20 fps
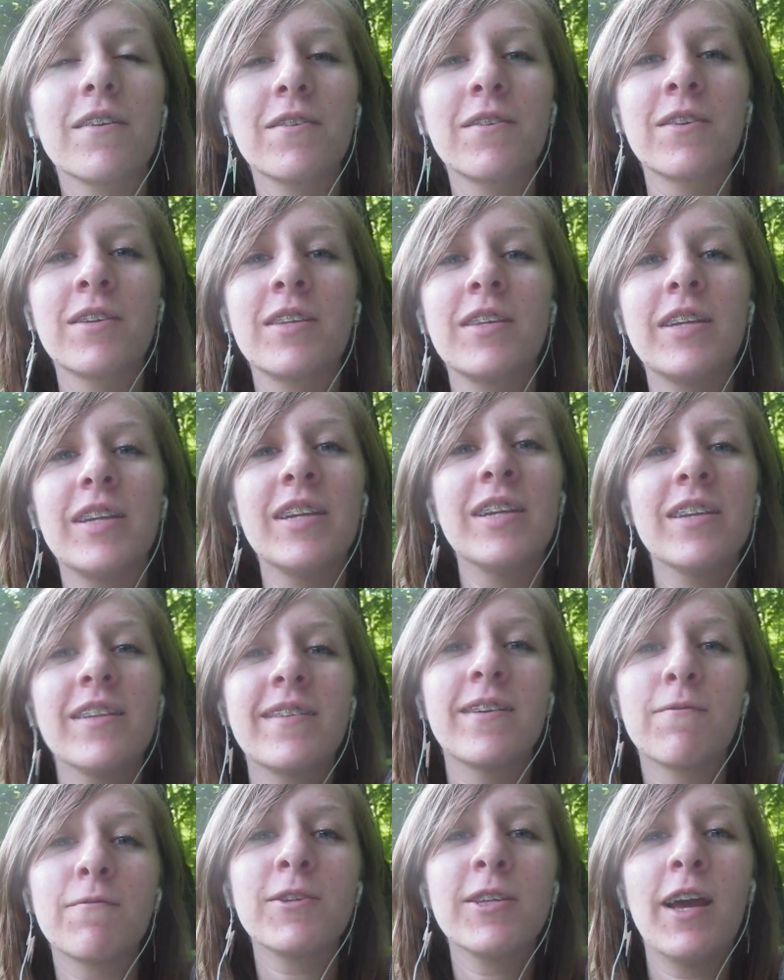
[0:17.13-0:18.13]
Christine,
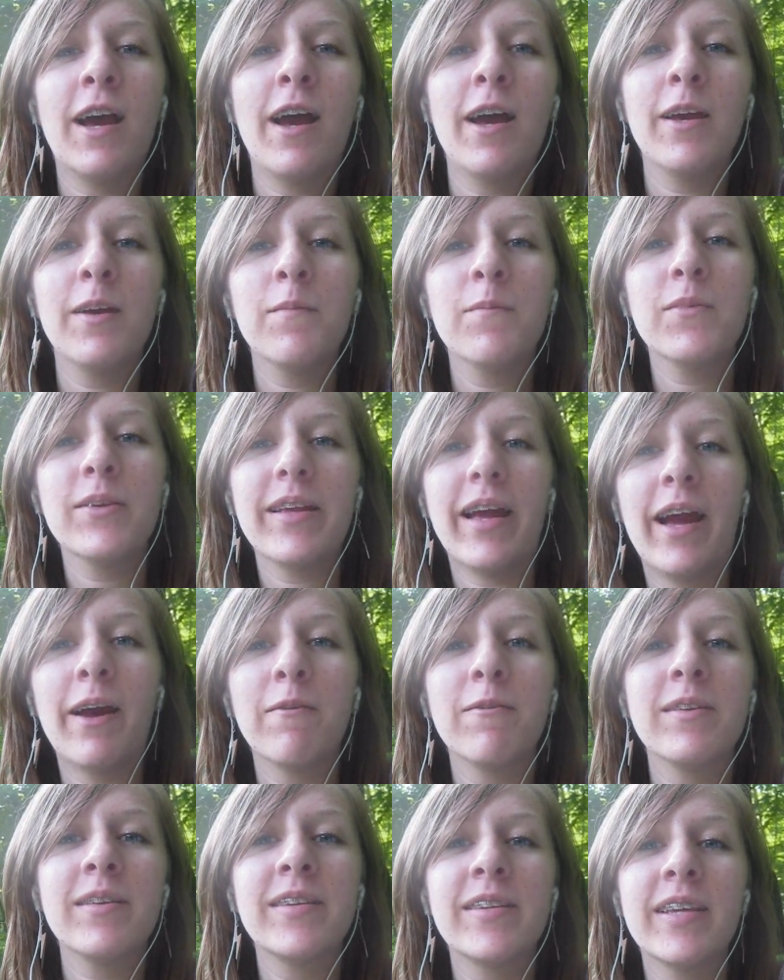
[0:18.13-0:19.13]
several times I
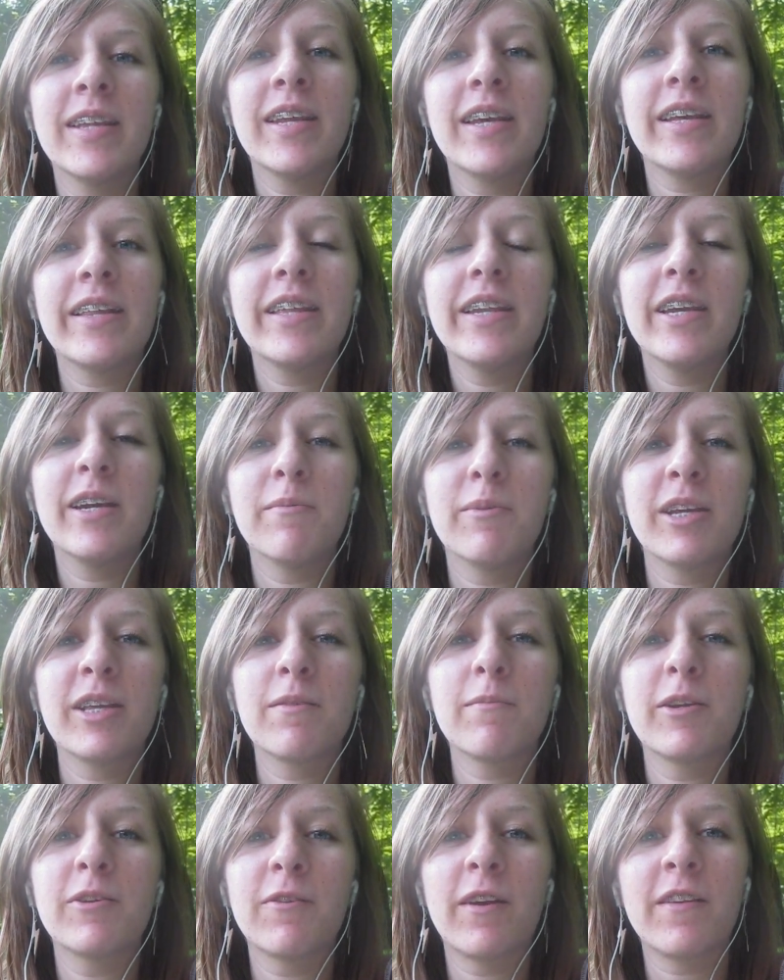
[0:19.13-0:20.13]
was sitting leaning up
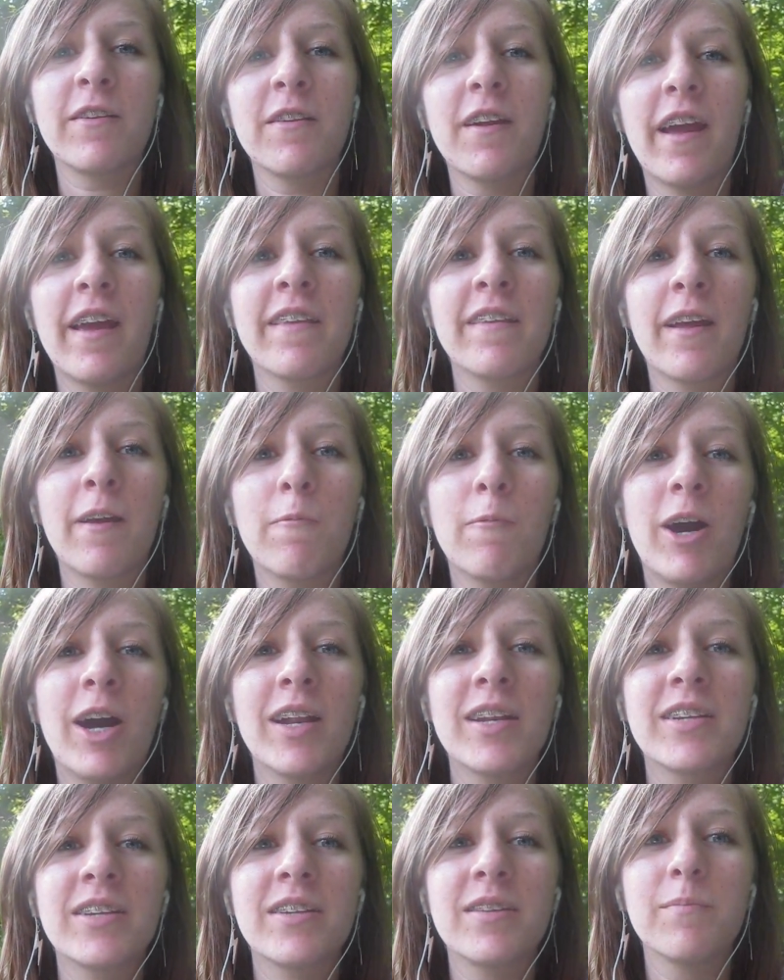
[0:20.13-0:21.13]
against my dresser as I
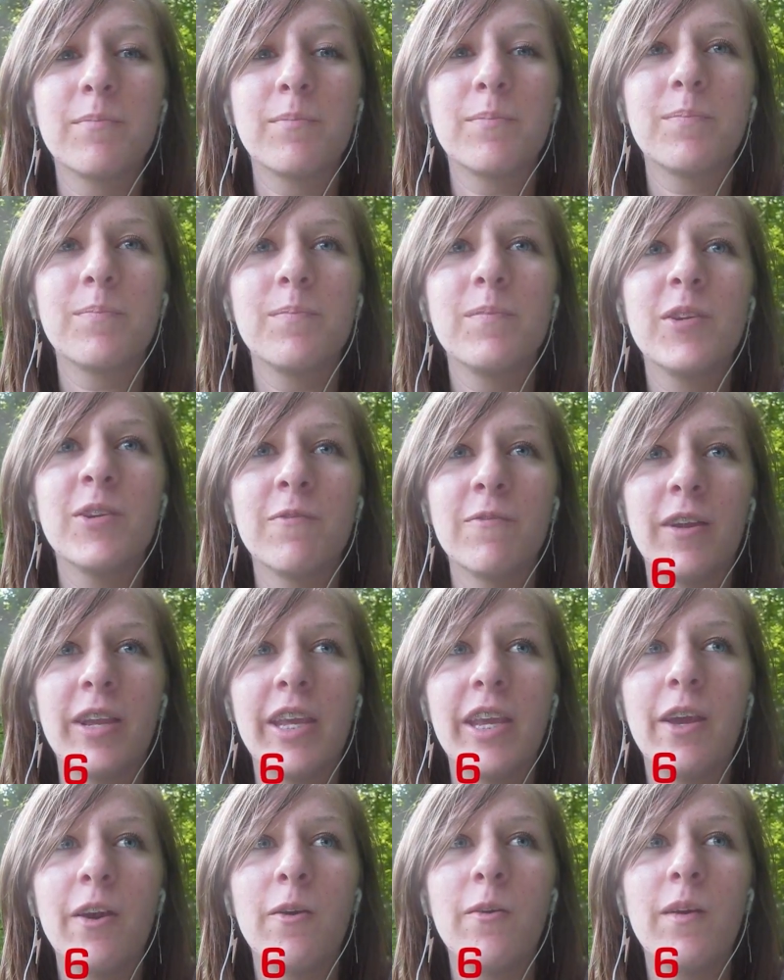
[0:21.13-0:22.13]
watched your
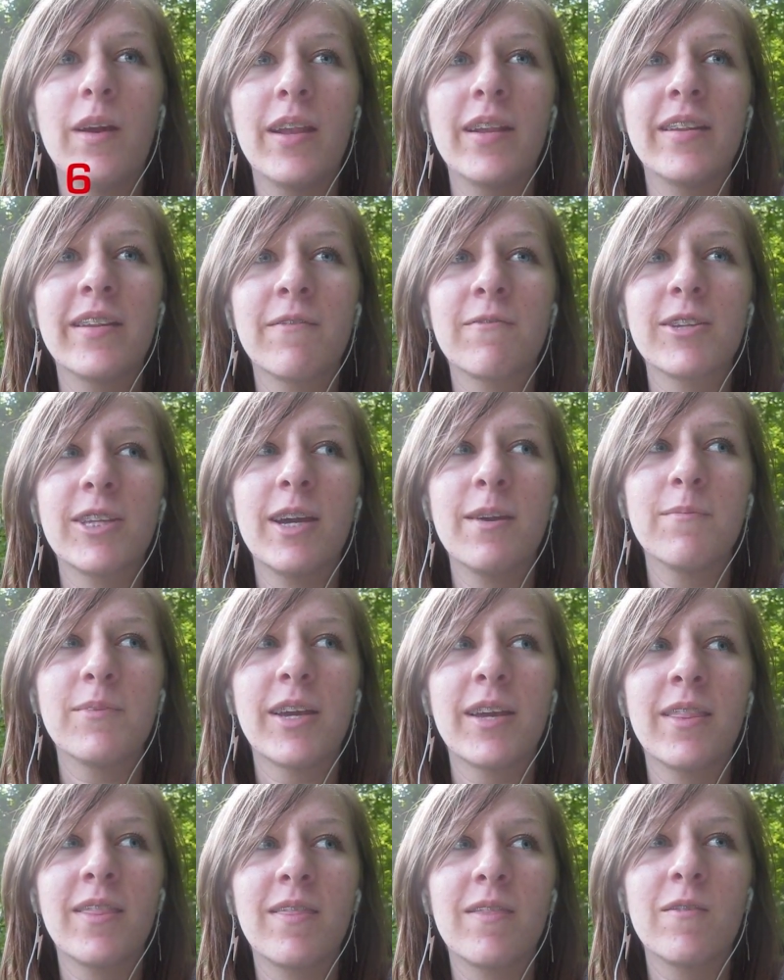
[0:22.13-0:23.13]
video, and several times
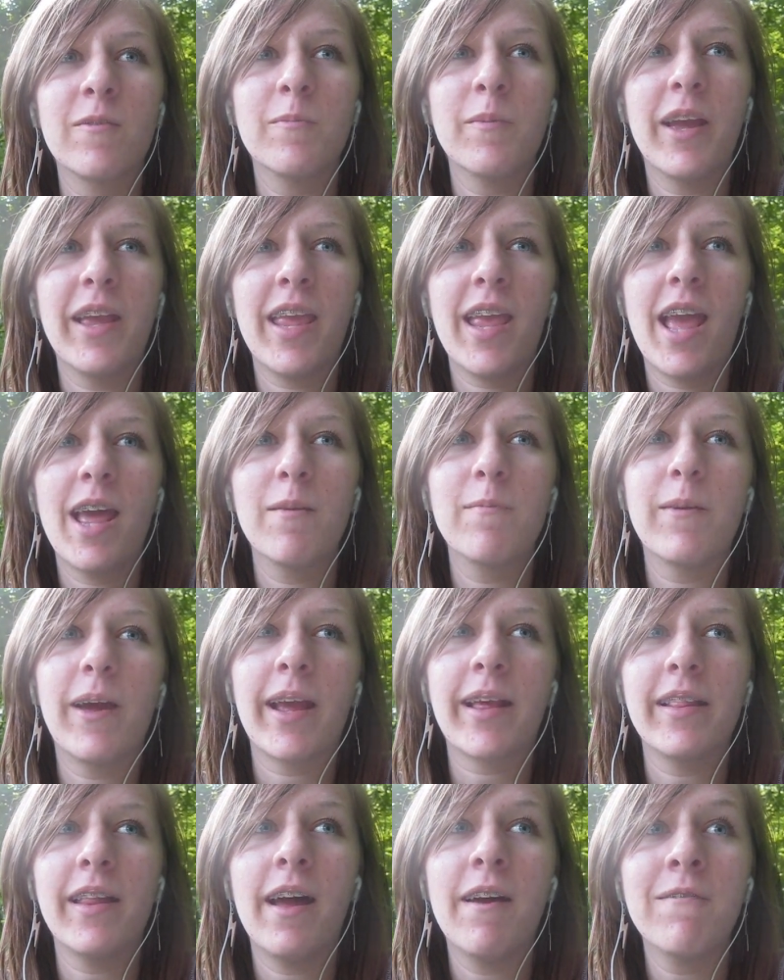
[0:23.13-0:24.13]
I threw my head
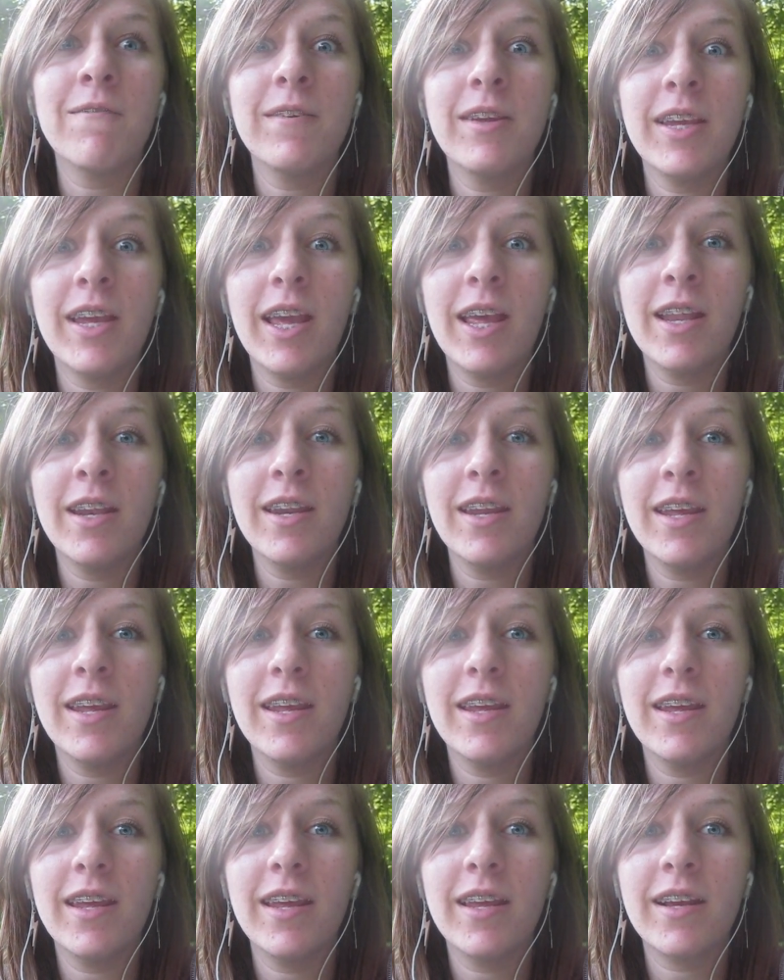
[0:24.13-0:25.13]
back laughing and
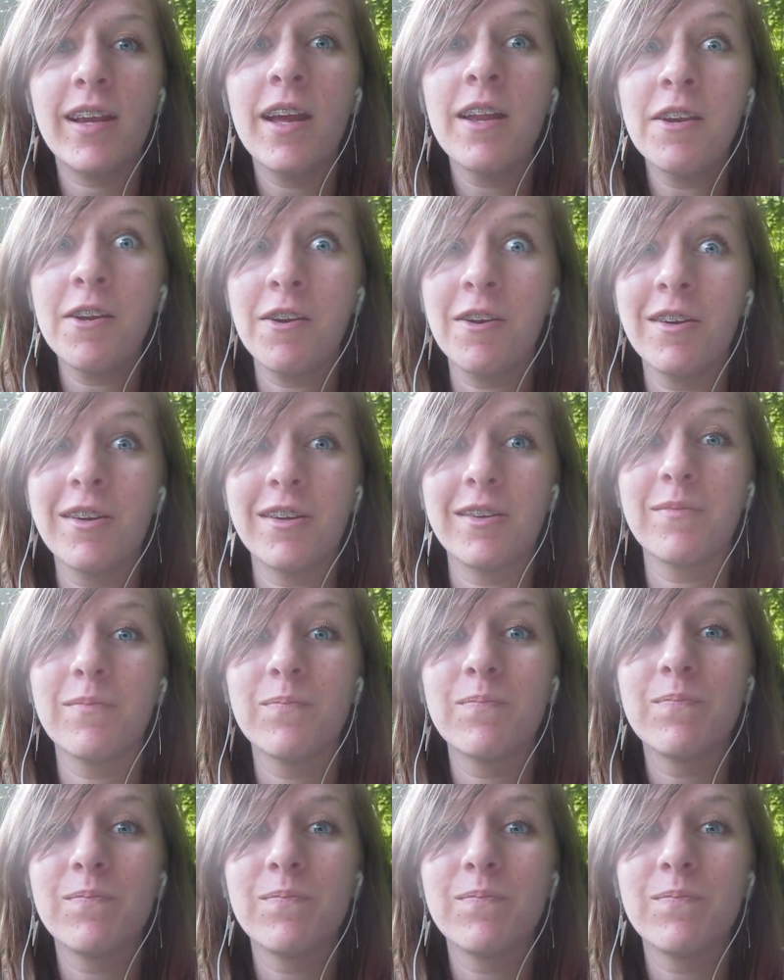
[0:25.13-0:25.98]
kind of hurt.